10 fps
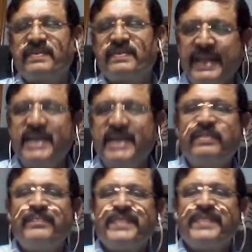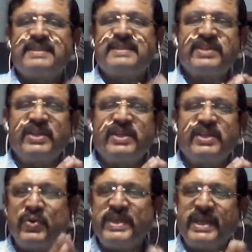Anyhow, section
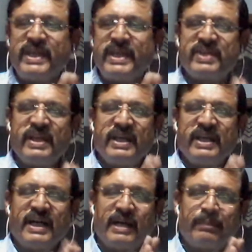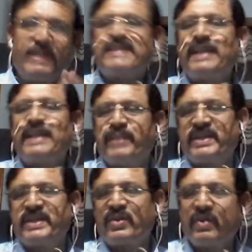2H plays an
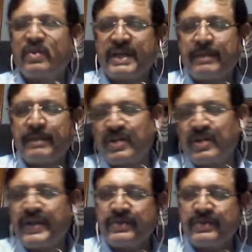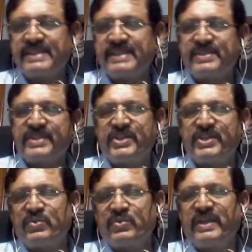important role, but I'm not going to discuss section
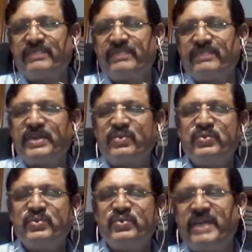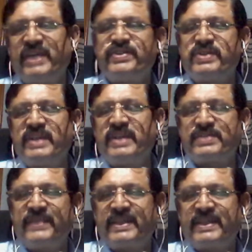2F and 2J, which
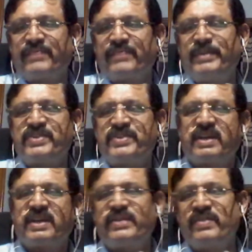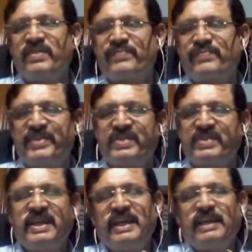deals with information and right to
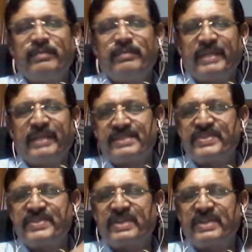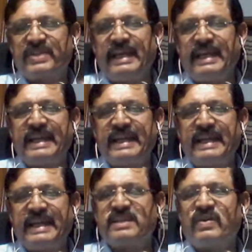information, because which clearly
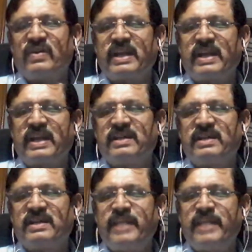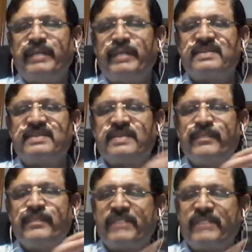indicates that all the records, emails,
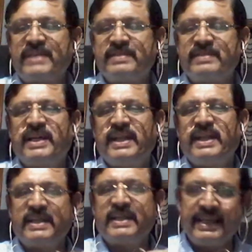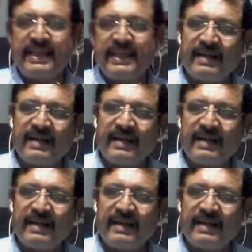facsimile, and then